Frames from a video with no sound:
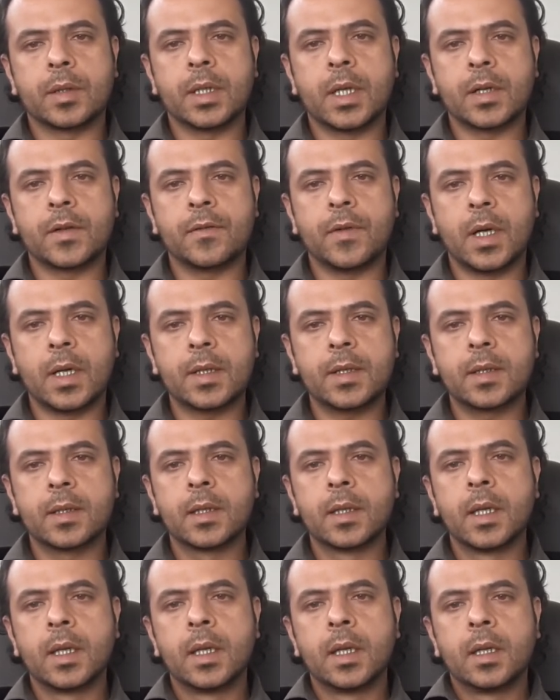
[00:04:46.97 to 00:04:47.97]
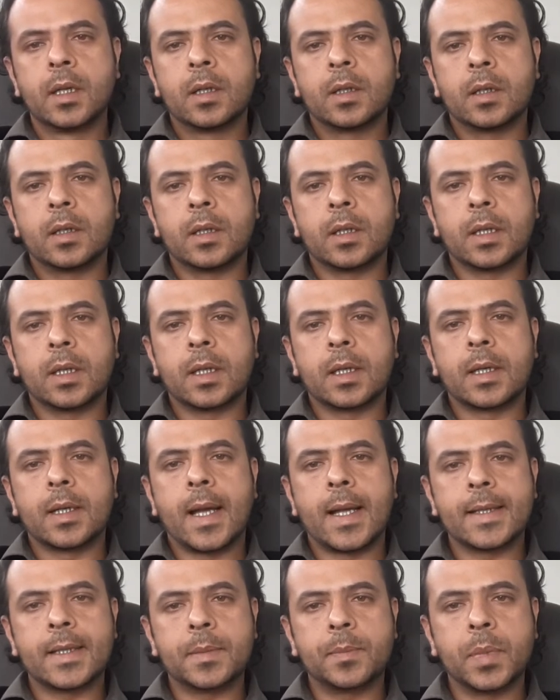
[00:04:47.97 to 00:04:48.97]
advise
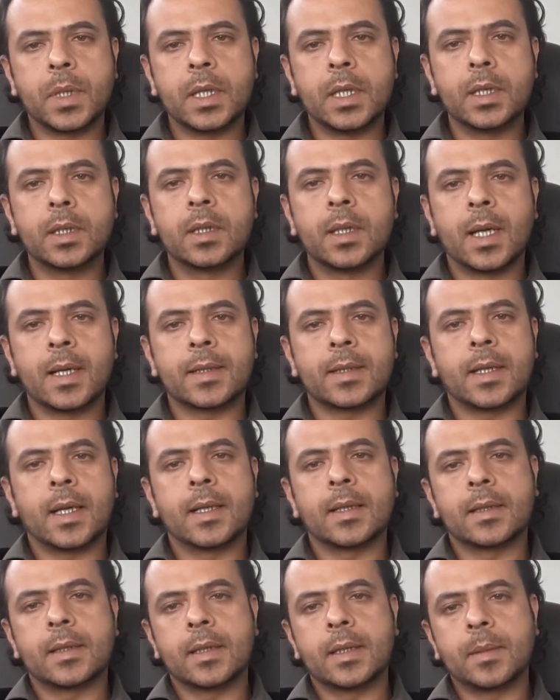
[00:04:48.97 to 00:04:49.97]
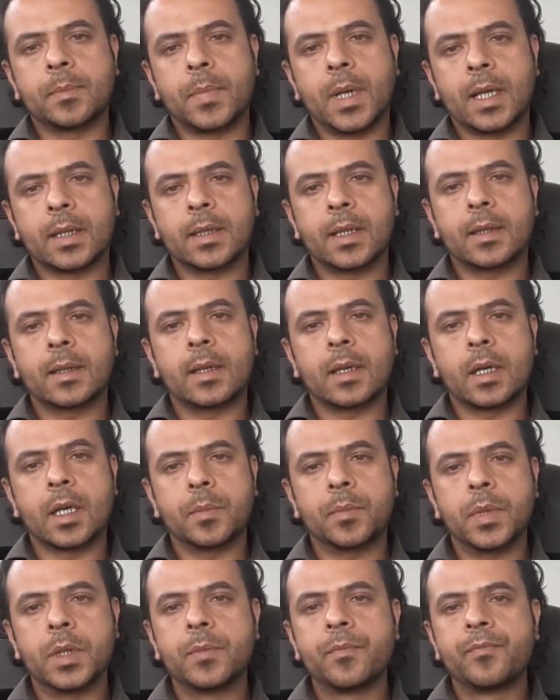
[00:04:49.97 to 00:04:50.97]
aspirin as antiplatelet
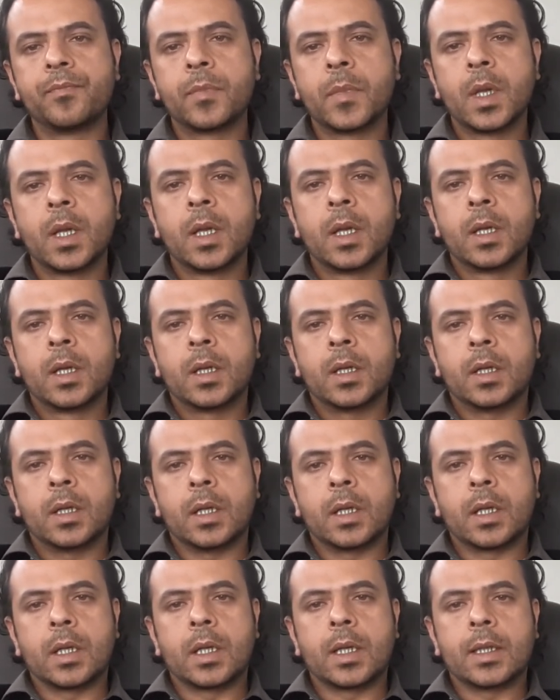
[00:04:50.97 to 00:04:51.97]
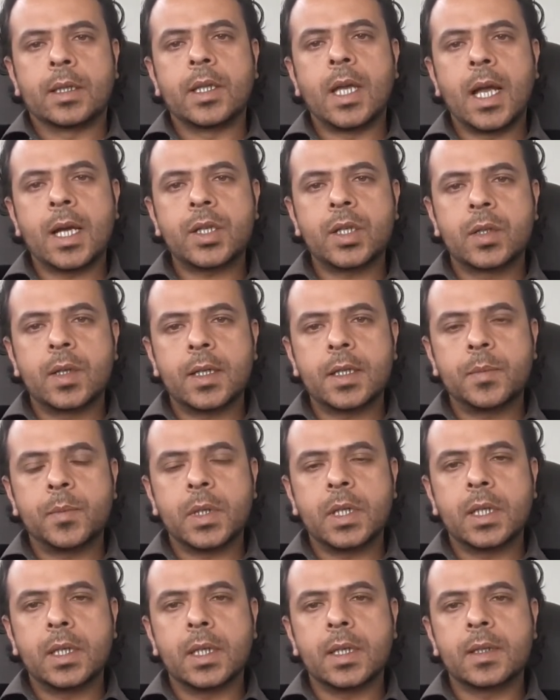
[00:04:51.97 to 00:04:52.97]
therapy. The action of
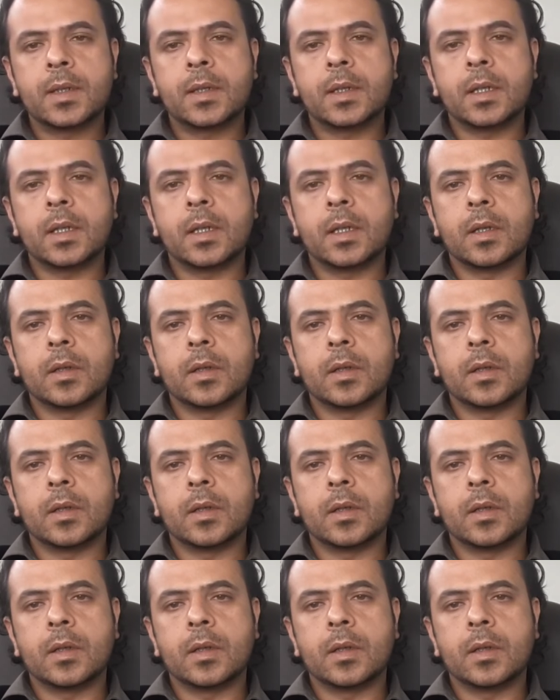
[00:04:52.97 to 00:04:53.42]
aspirin is